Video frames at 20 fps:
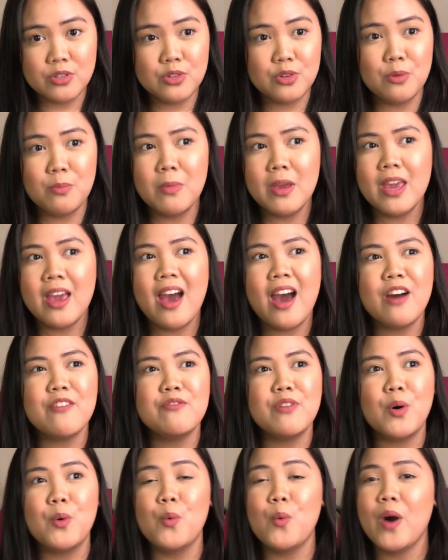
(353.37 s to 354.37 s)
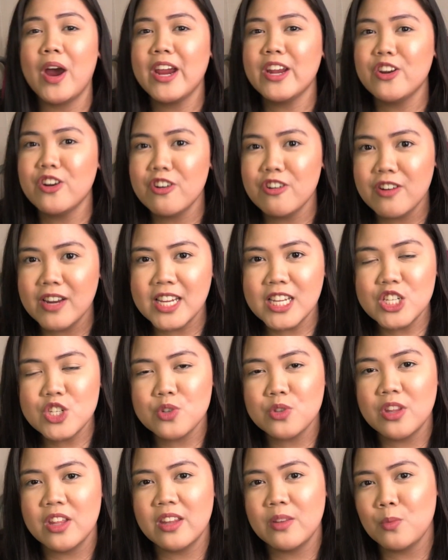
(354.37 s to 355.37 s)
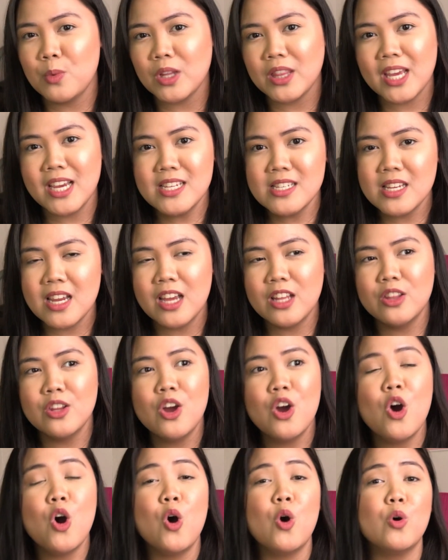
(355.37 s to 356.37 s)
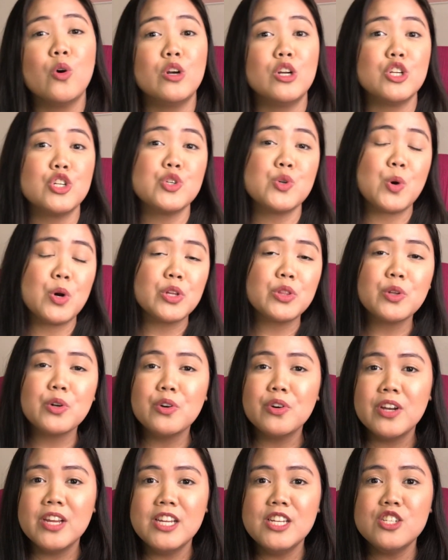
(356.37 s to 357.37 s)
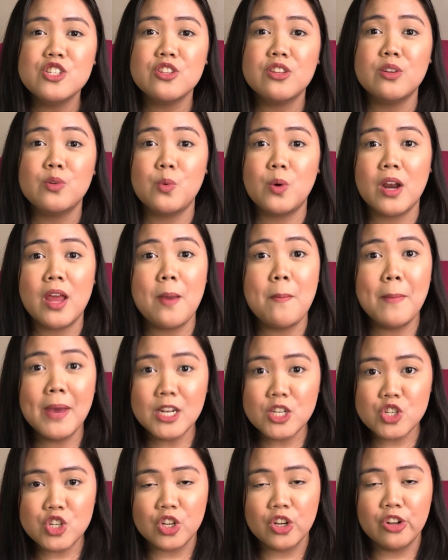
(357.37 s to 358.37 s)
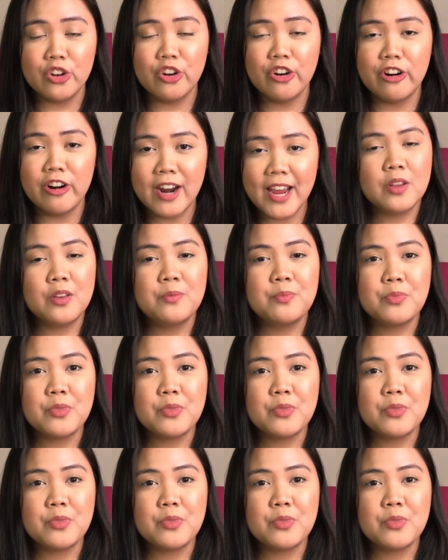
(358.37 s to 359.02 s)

You may have a wider range than what I said or a shorter range than what I mentioned, alright?